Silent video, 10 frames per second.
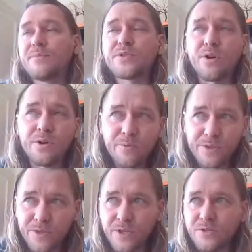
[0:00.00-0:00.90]
starting
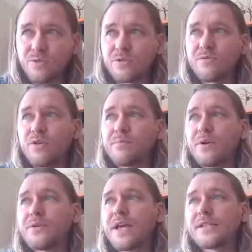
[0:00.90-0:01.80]
with the George Floyd
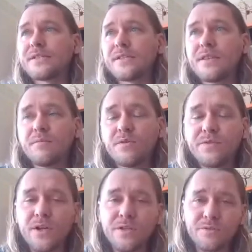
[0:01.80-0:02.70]
protests and then
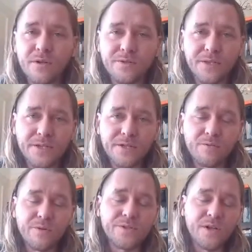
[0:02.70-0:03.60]
moving on throughout the
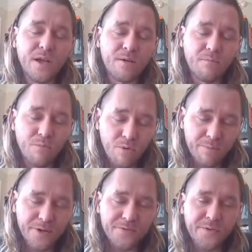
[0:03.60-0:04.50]
year. We saw
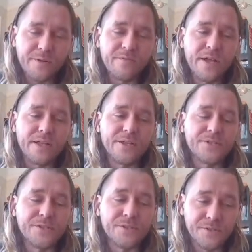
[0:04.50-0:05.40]
more press freedom
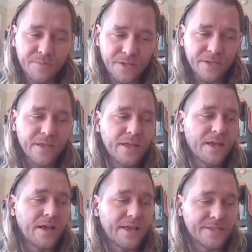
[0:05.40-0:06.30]
violations, meaning
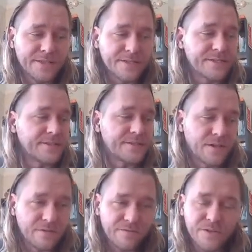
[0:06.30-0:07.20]
incidences
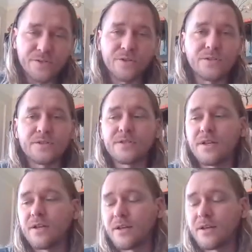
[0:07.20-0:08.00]
of assault,